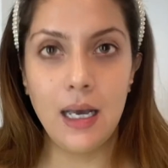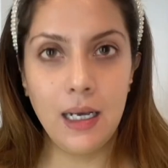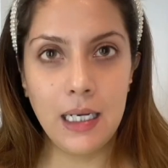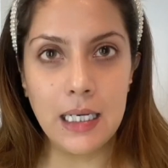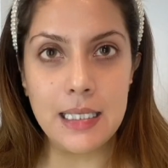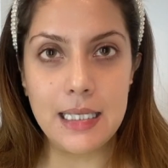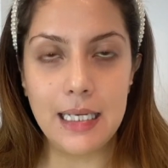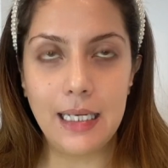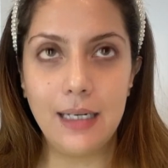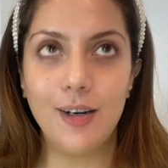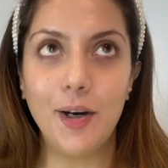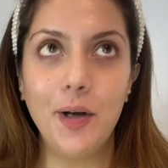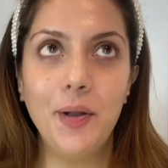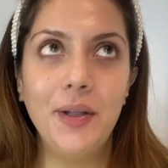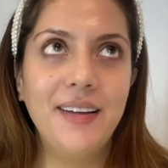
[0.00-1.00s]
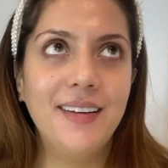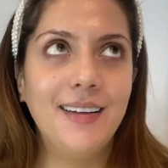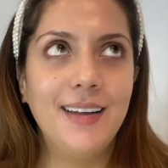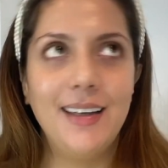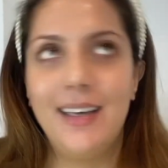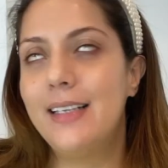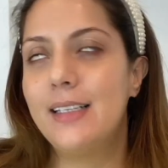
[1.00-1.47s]
Concealer
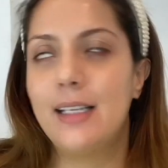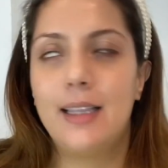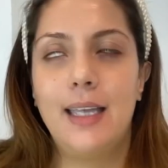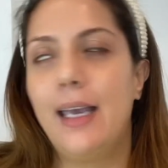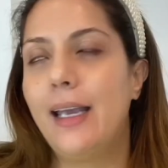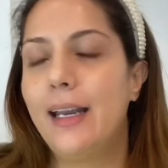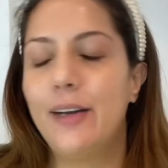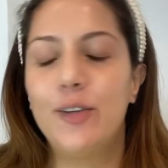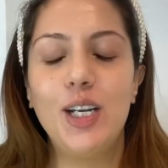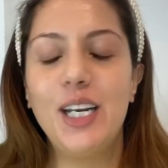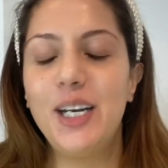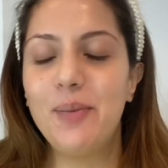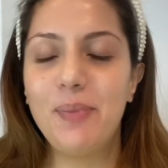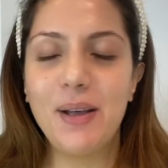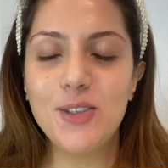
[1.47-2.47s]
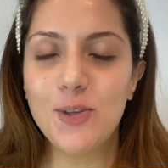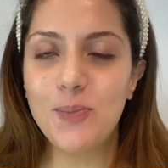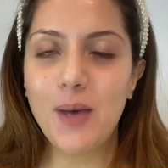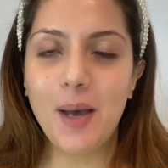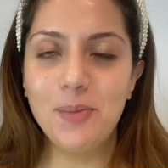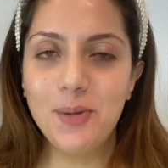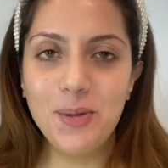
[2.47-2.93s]
is a thing. It really depends on
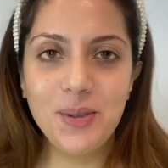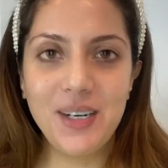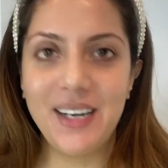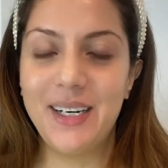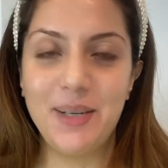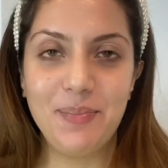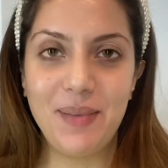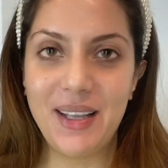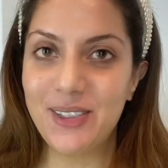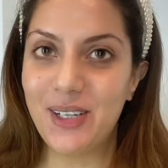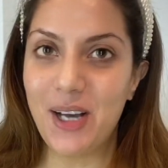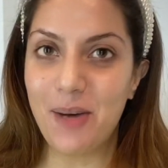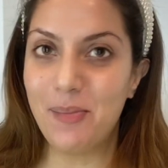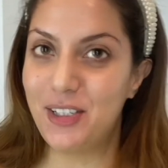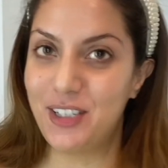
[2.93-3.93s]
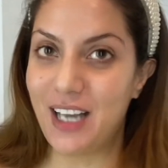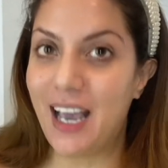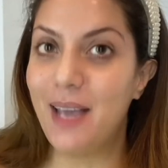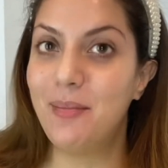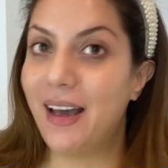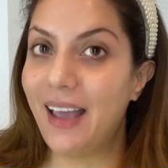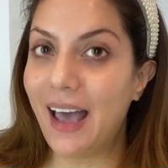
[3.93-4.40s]
my mood and it depends on how much
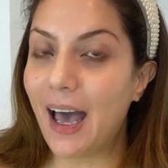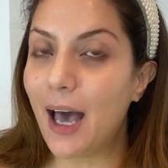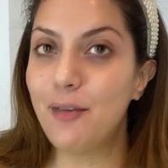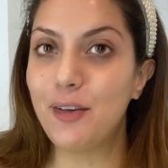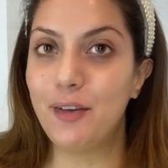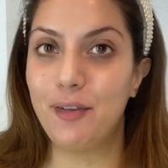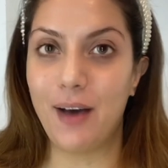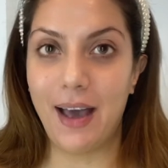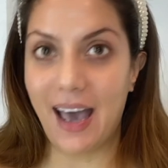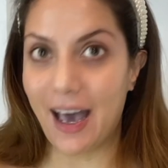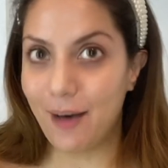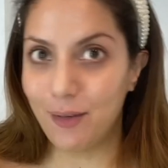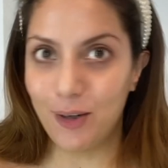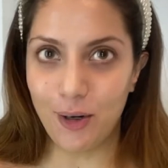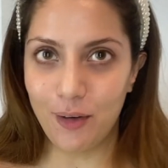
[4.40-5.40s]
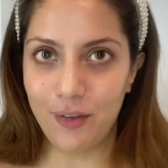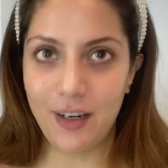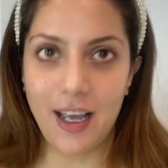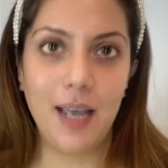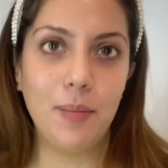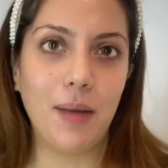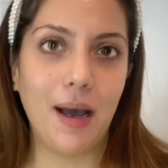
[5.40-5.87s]
time I have. If I have a lot of
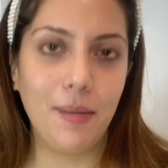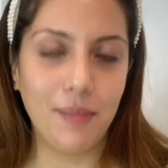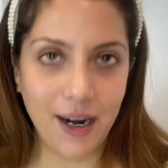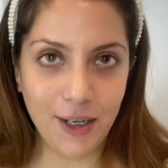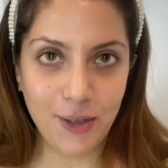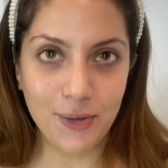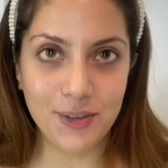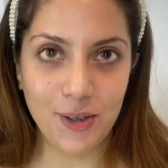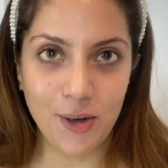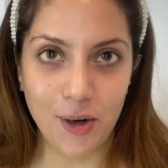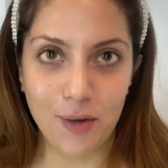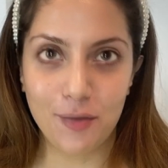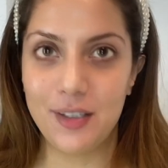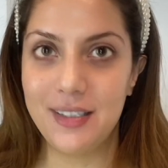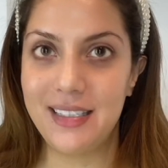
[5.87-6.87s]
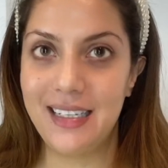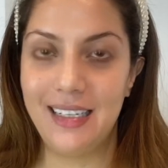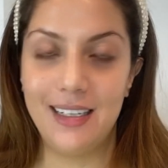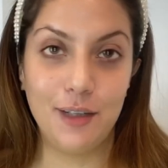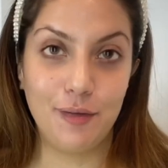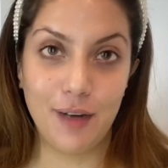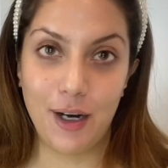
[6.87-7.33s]
time, I might use a dot of concealer.
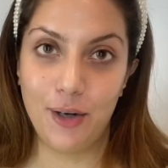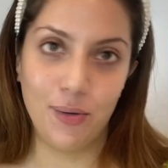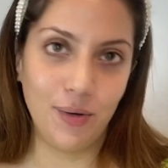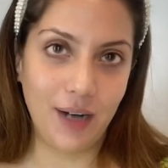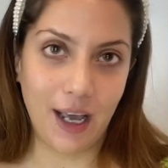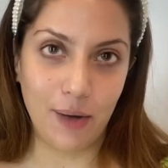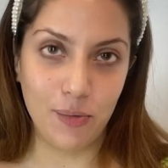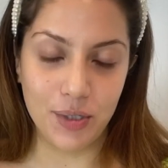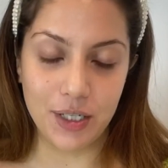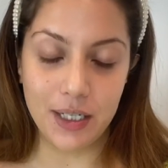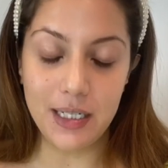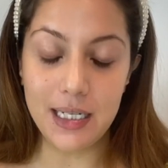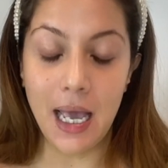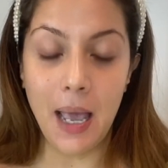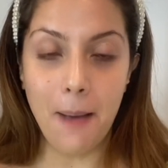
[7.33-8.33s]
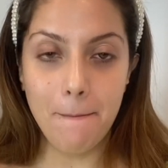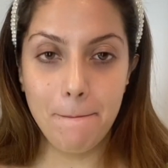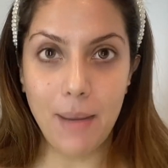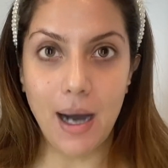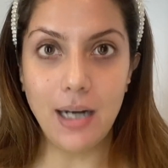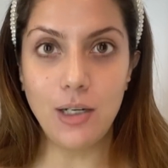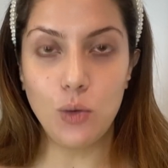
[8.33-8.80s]
If I don't, I wouldn't.
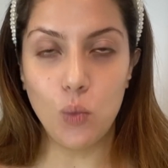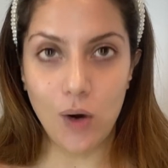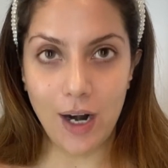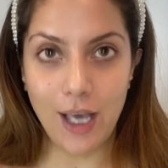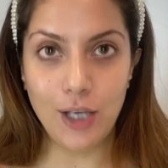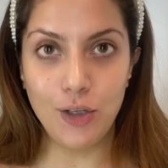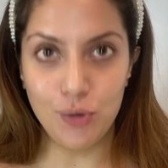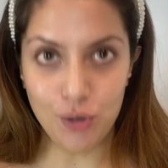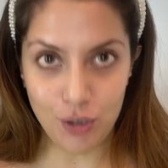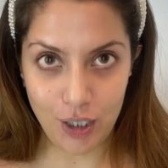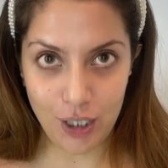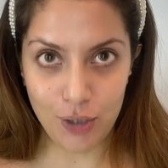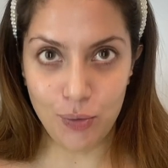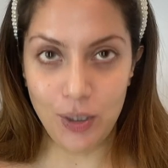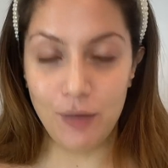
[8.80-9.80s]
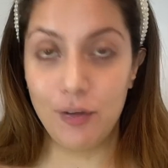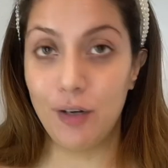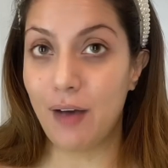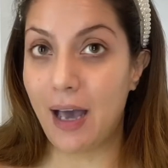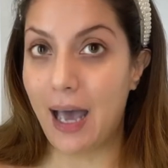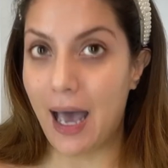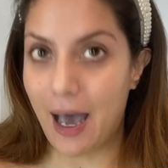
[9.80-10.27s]
But what I usually do, even if
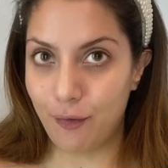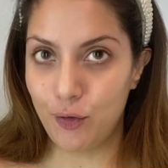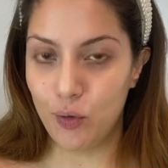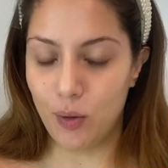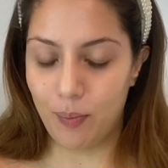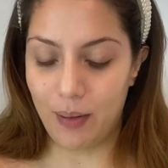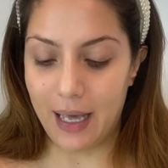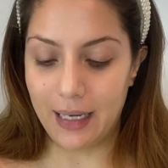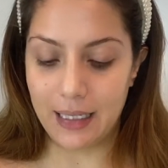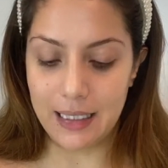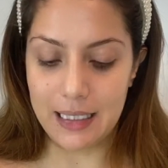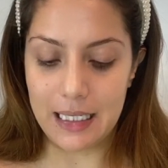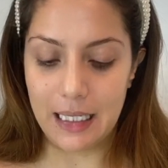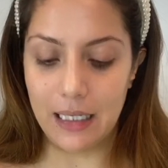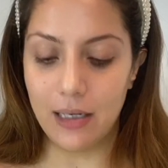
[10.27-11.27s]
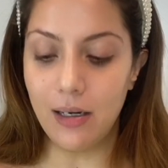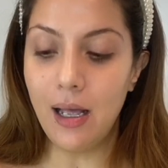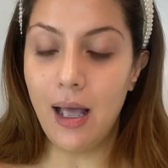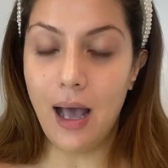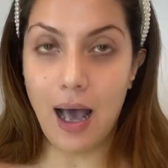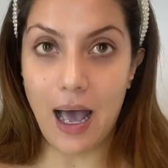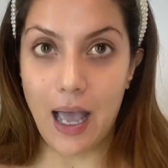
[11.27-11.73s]
I have to apply concealer,
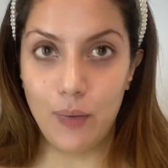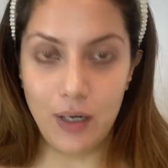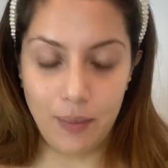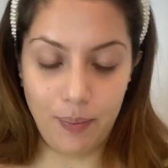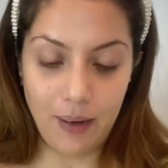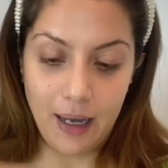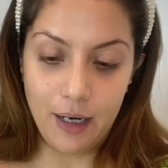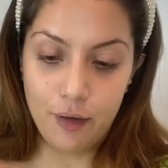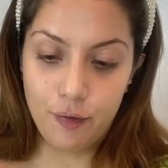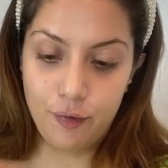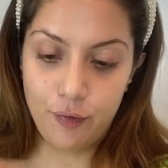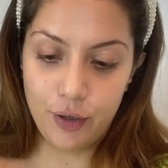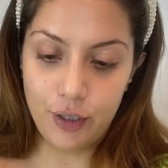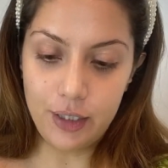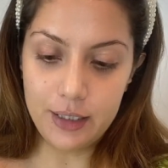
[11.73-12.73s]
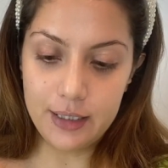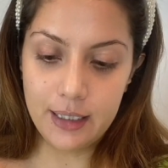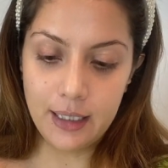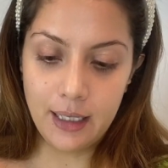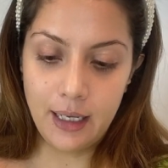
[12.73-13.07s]
I will apply it first.